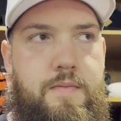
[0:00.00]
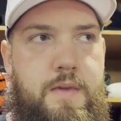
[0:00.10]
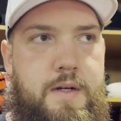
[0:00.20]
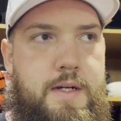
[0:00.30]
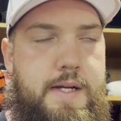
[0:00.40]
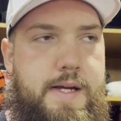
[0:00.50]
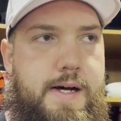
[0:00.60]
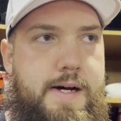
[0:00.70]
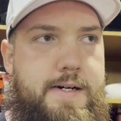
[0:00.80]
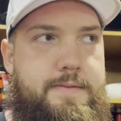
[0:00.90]

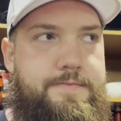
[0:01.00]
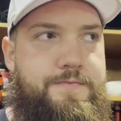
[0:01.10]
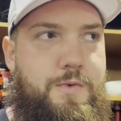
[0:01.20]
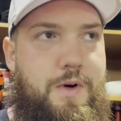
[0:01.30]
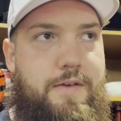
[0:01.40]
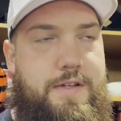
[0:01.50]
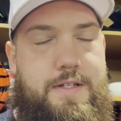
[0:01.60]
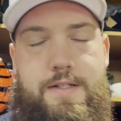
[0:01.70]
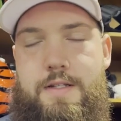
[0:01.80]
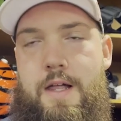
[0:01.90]
Well,
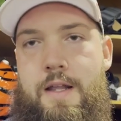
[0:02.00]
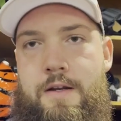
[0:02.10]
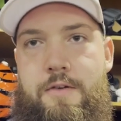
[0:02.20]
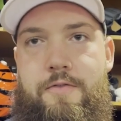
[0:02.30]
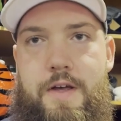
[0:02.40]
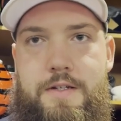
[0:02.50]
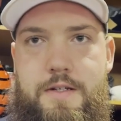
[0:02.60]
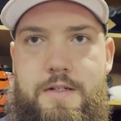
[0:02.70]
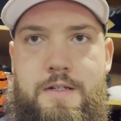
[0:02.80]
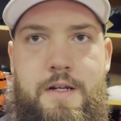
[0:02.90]
obviously, it's a lot of new
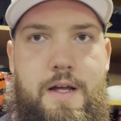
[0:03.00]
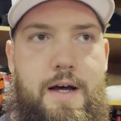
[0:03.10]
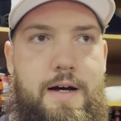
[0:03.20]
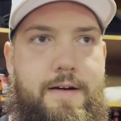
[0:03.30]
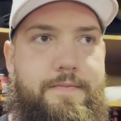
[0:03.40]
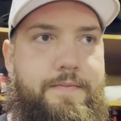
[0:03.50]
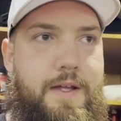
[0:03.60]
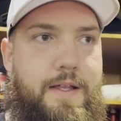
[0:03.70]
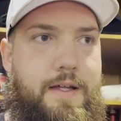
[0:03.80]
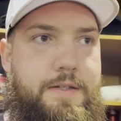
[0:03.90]
faces. I think
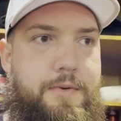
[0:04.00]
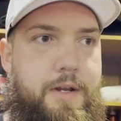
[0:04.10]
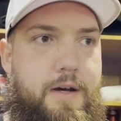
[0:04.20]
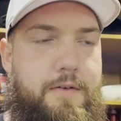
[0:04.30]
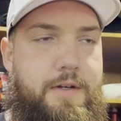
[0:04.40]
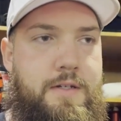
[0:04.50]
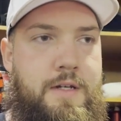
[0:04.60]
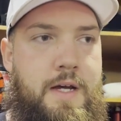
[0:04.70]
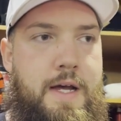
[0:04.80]
that's pretty obvious.